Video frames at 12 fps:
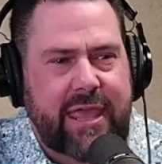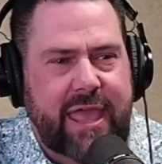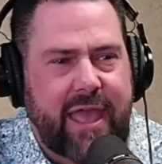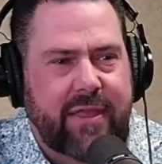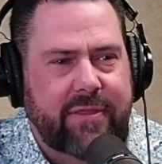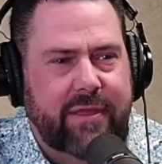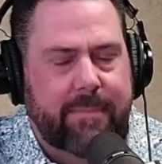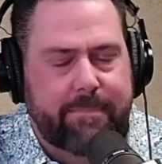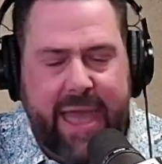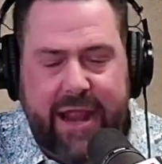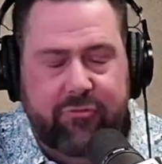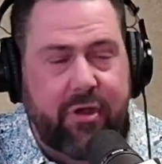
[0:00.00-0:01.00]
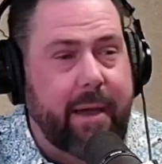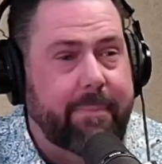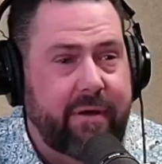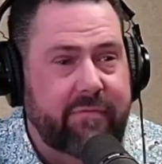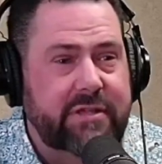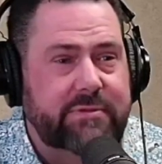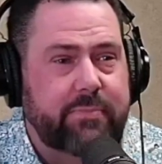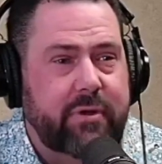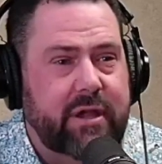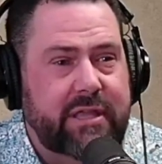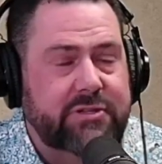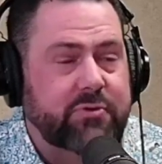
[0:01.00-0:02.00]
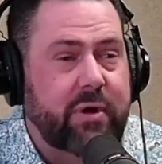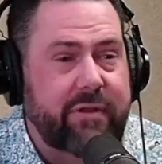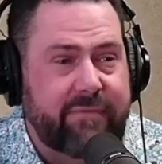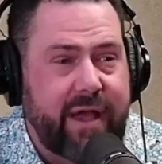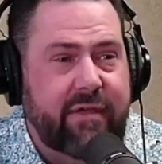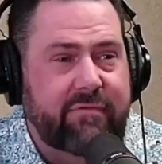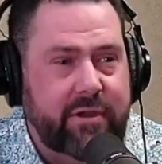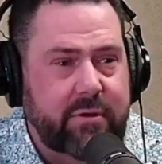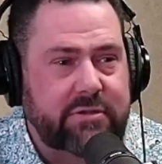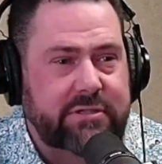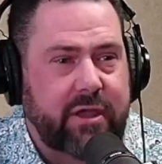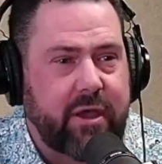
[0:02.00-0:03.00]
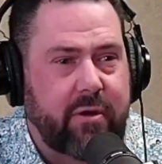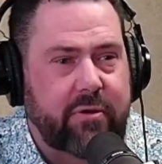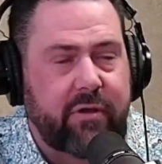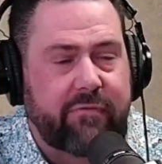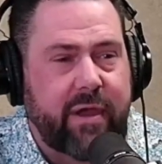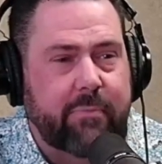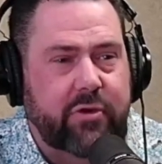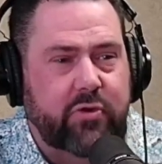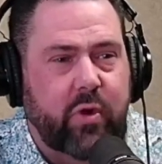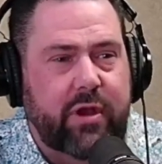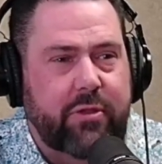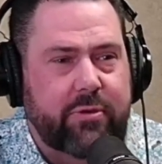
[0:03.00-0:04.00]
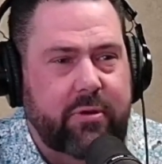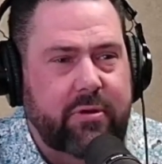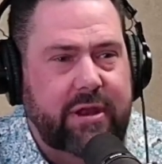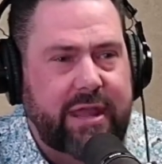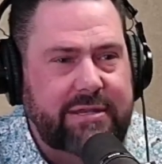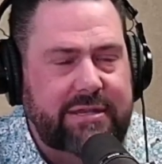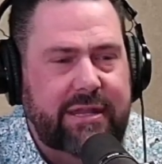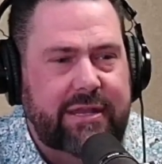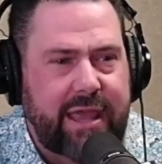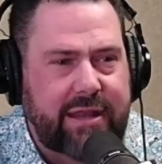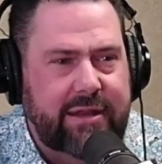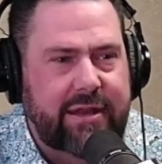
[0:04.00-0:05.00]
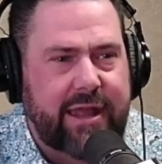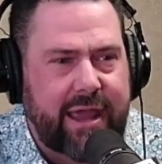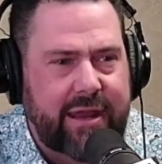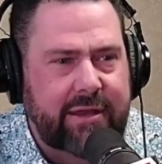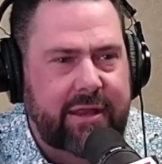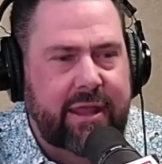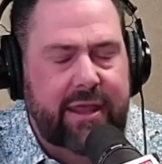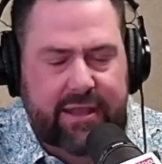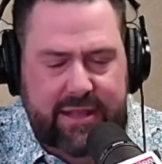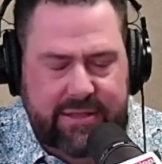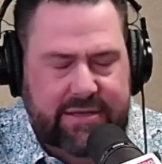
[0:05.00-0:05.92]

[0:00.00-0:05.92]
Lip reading: And the backdrop of this book is 25 years ago, November 23rd, 1999, the